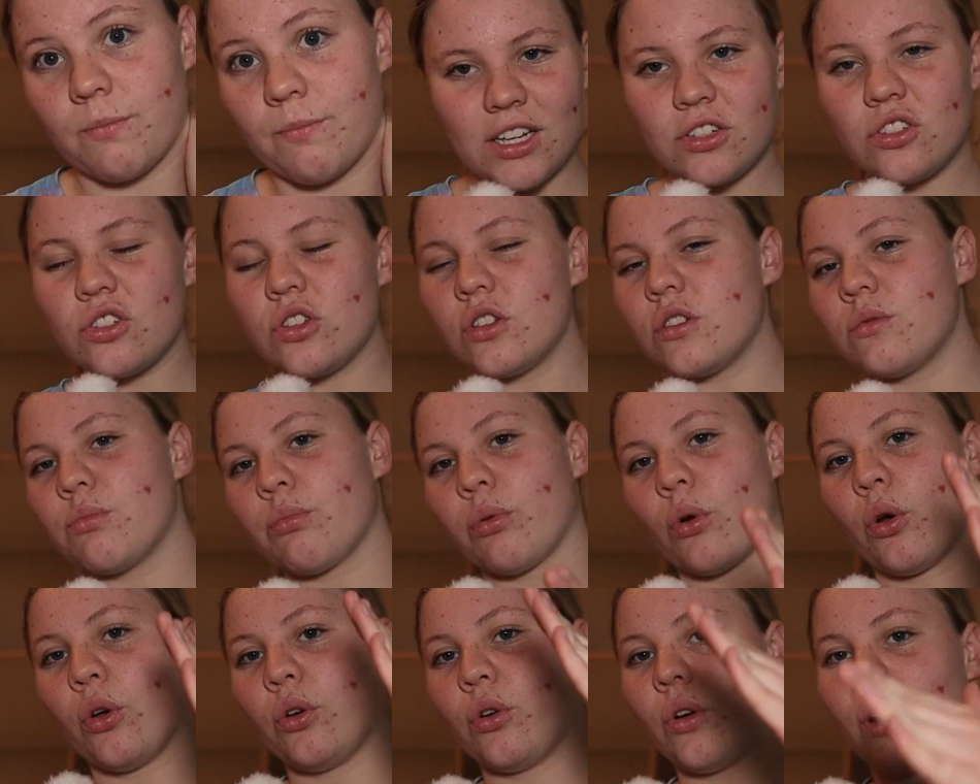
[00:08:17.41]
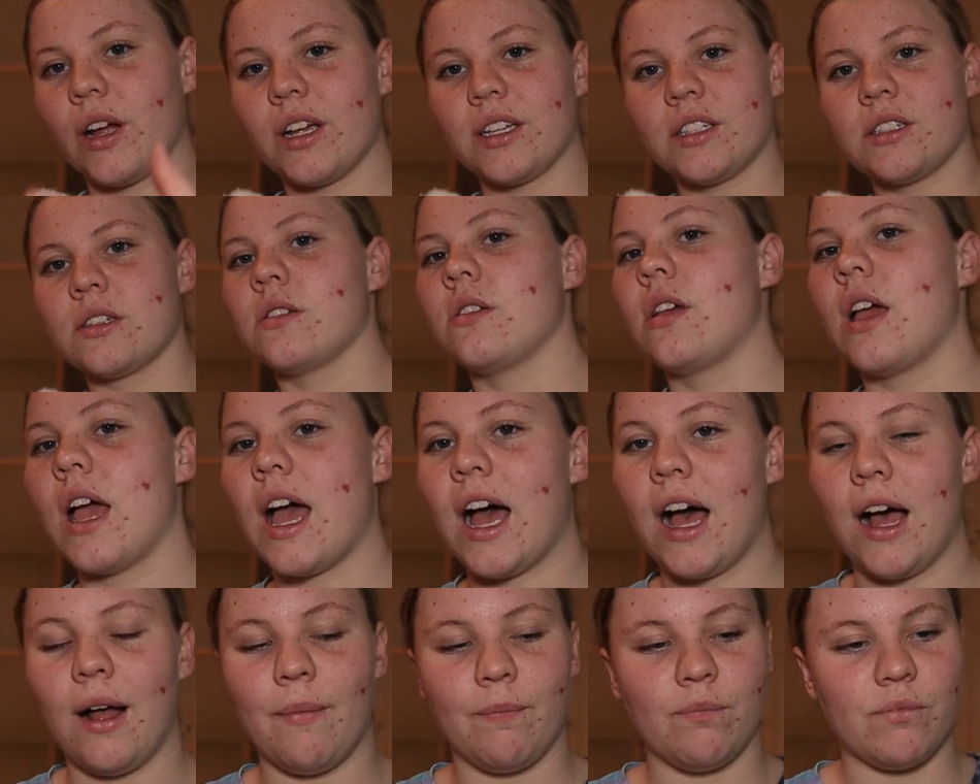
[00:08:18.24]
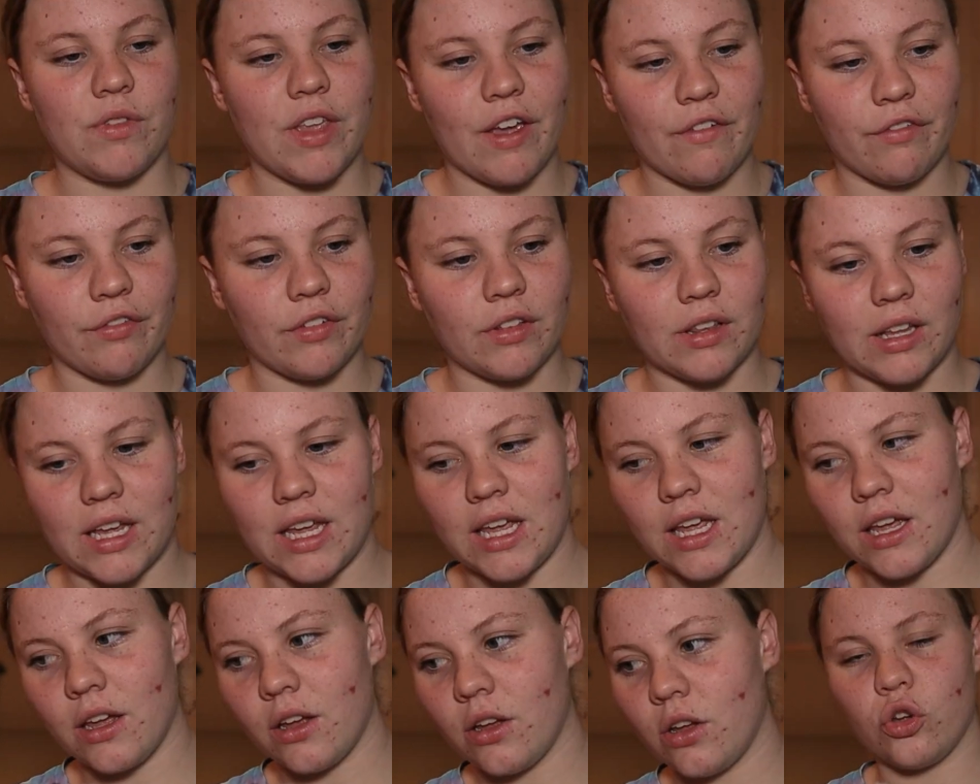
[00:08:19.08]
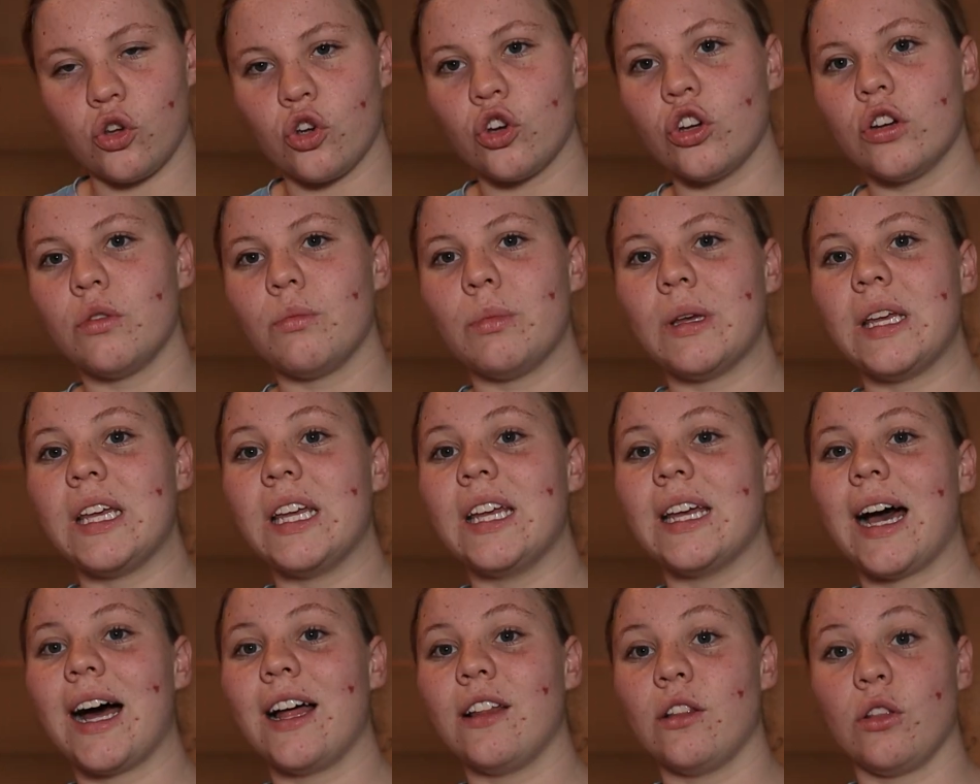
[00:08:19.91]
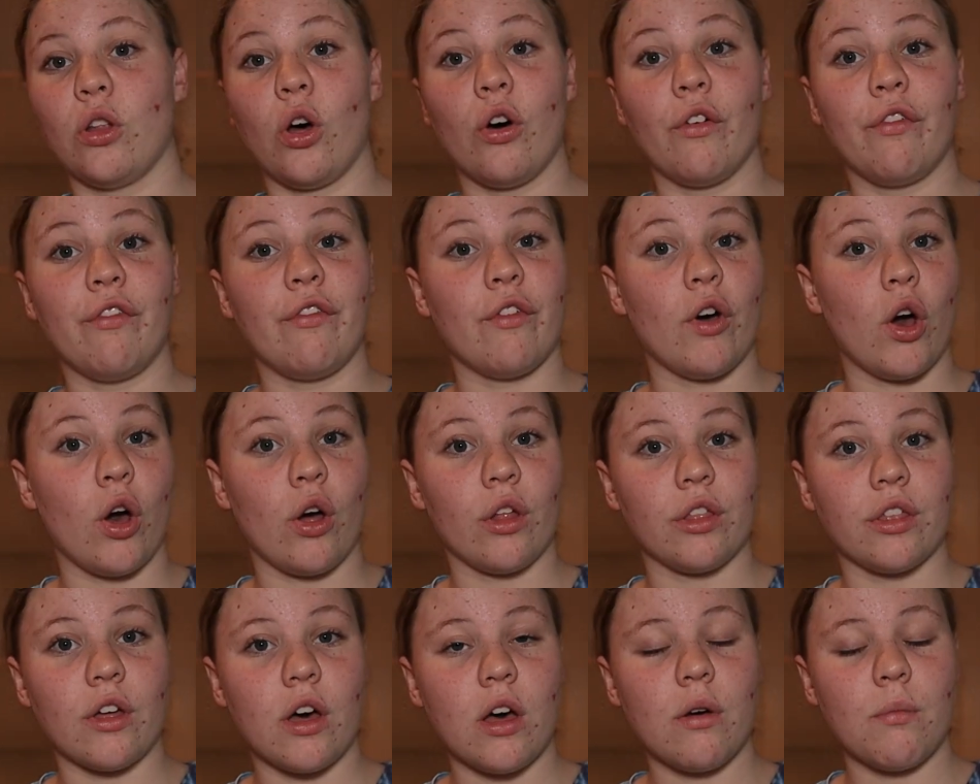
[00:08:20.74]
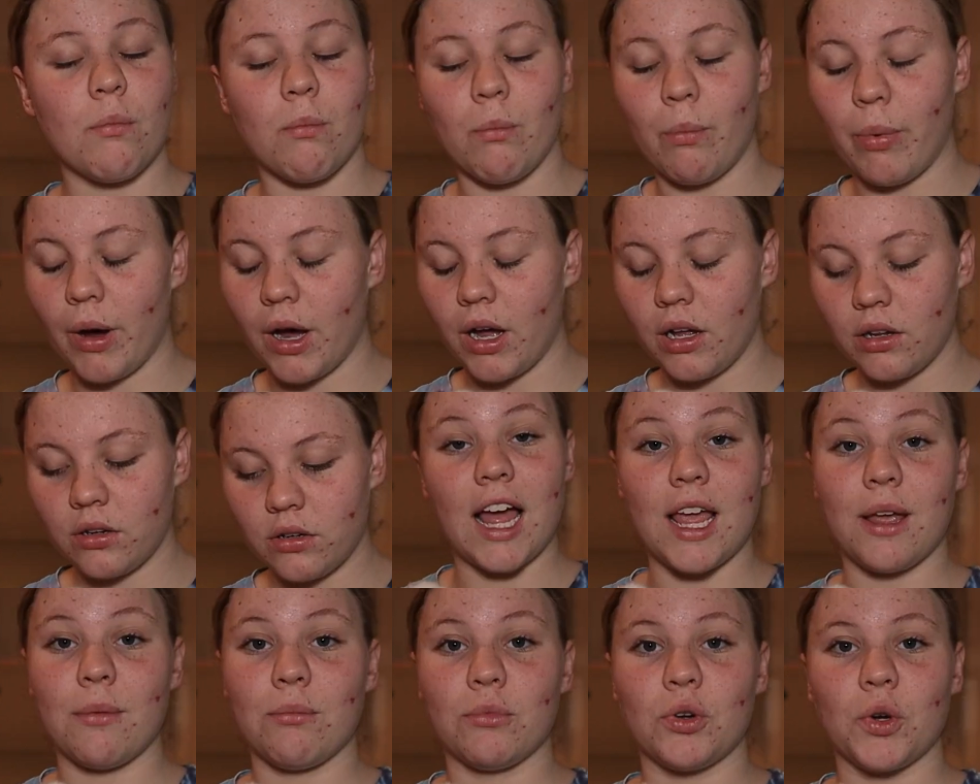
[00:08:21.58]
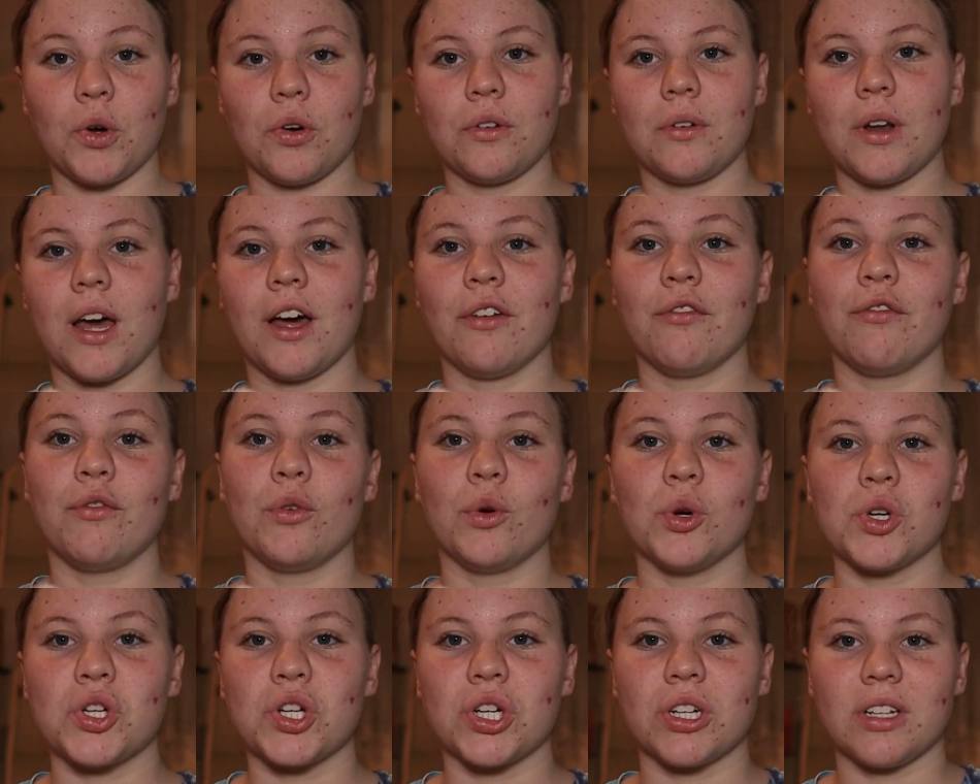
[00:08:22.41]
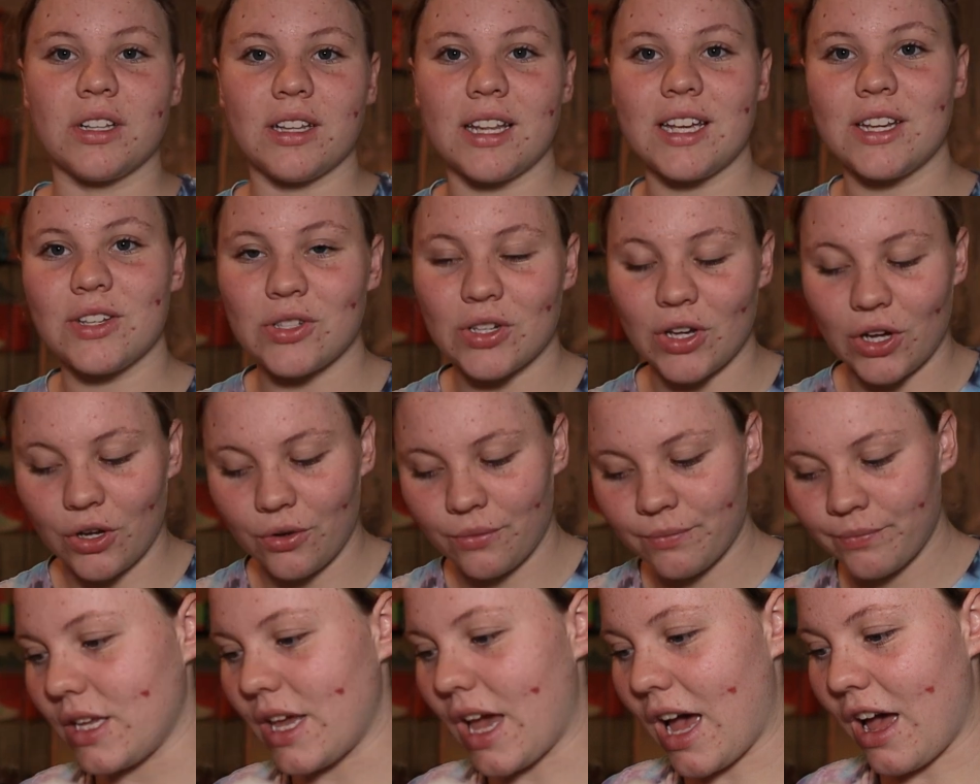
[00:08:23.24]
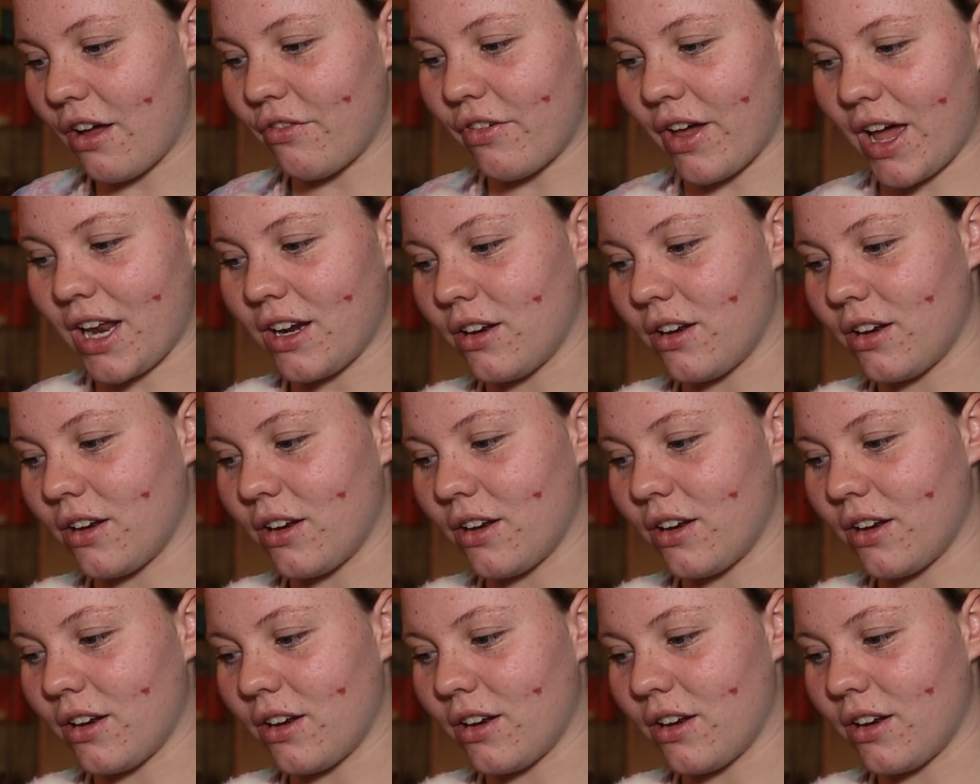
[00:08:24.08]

It's just progress. Definitely could be a lot further, but I am not, unfortunately. So yeah,